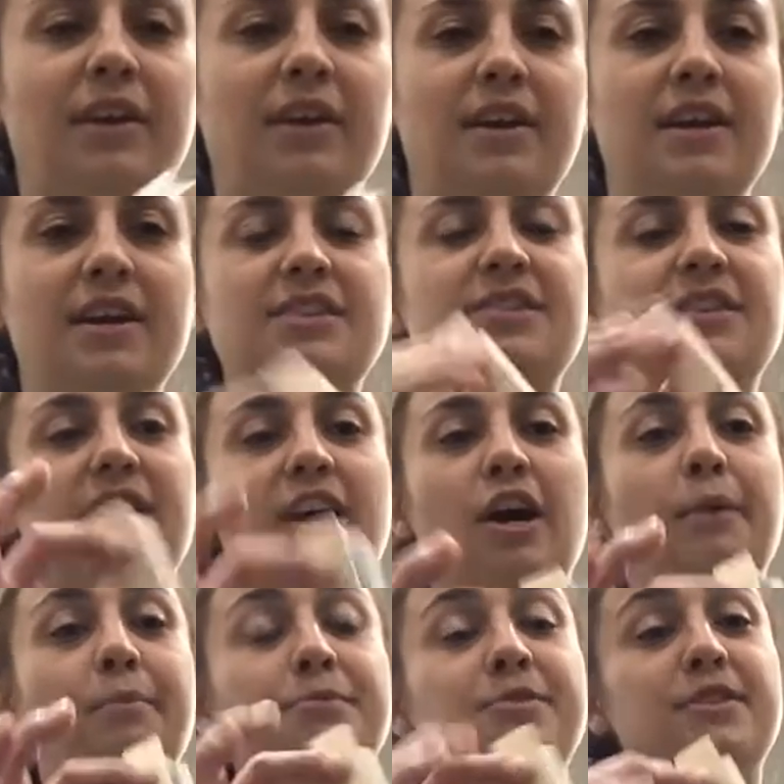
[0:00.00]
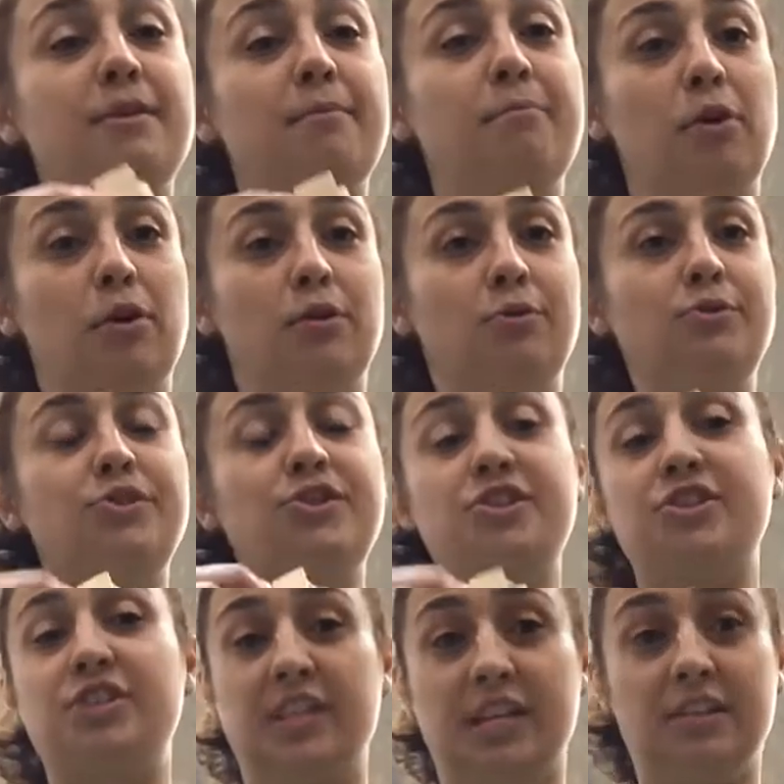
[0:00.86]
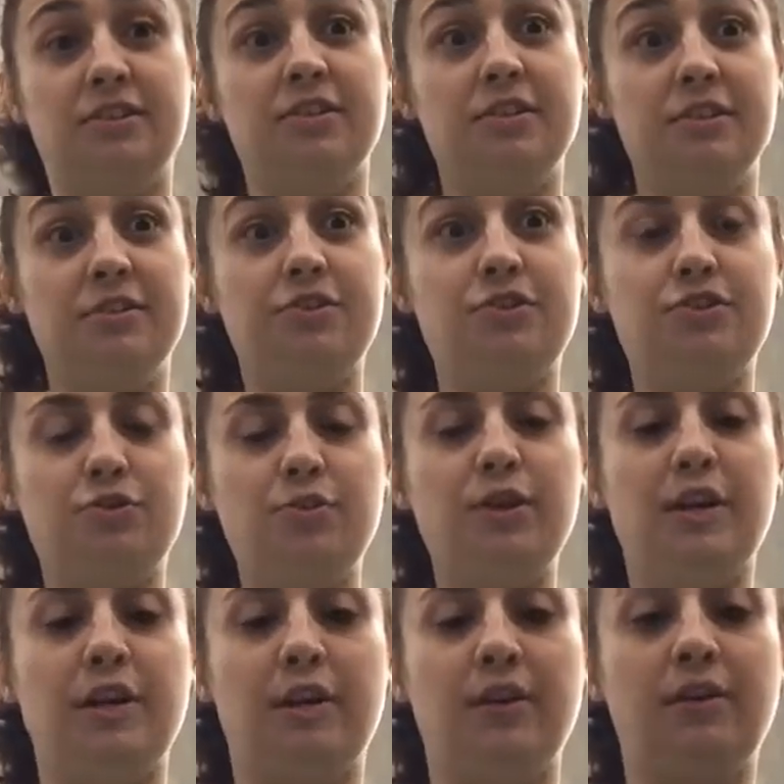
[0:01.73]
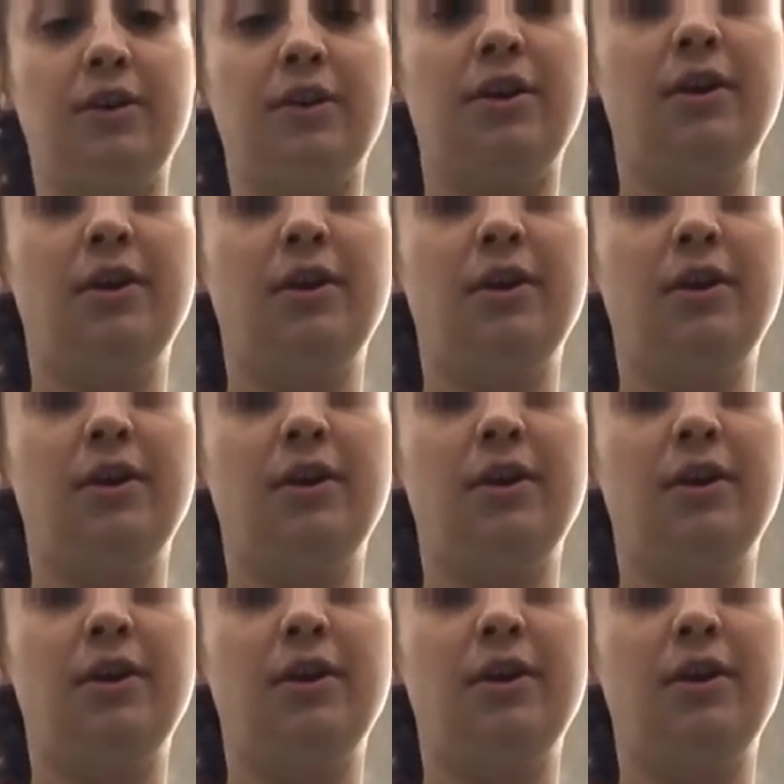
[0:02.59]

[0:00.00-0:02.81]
it helps the bow stick to the string.